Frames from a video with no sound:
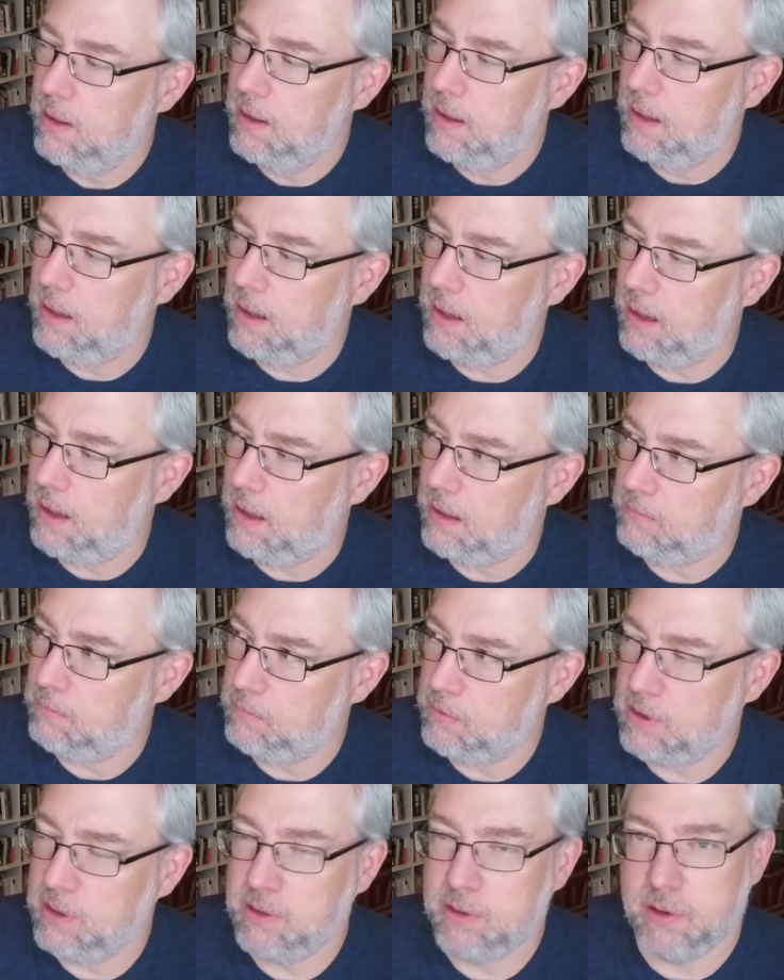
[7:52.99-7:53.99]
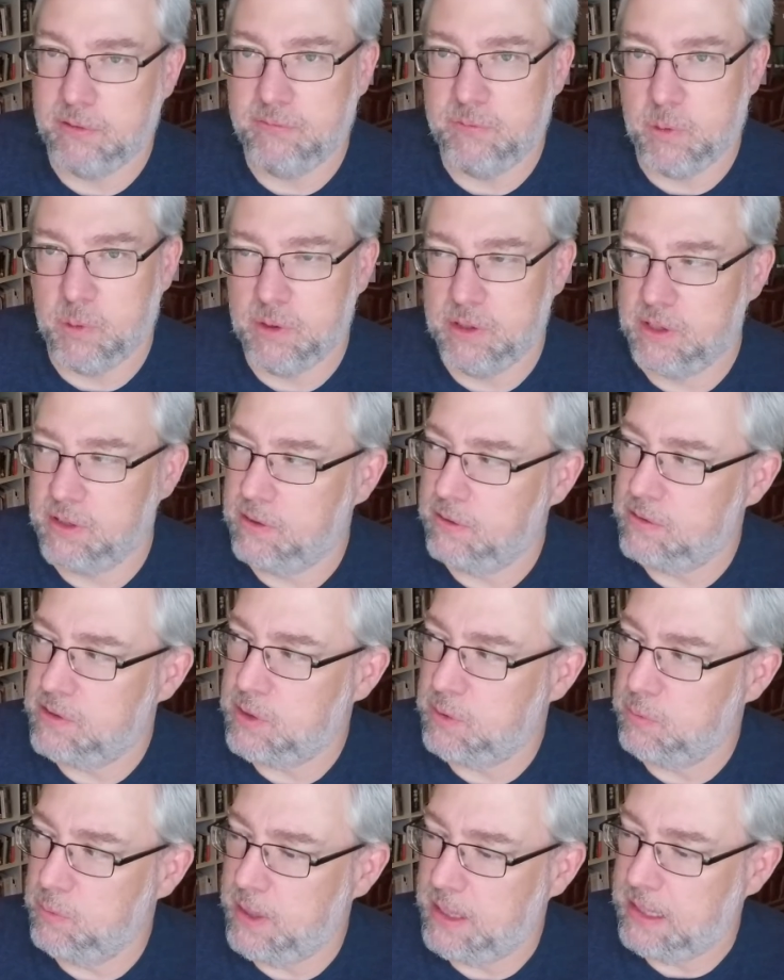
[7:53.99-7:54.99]
to
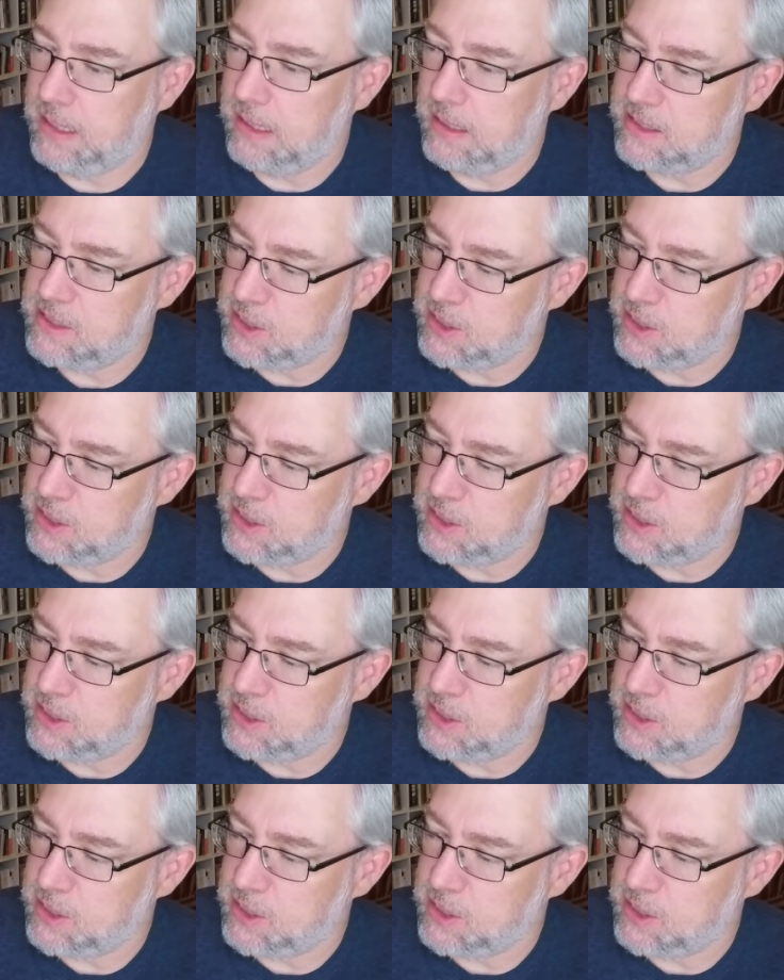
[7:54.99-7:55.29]
reading it.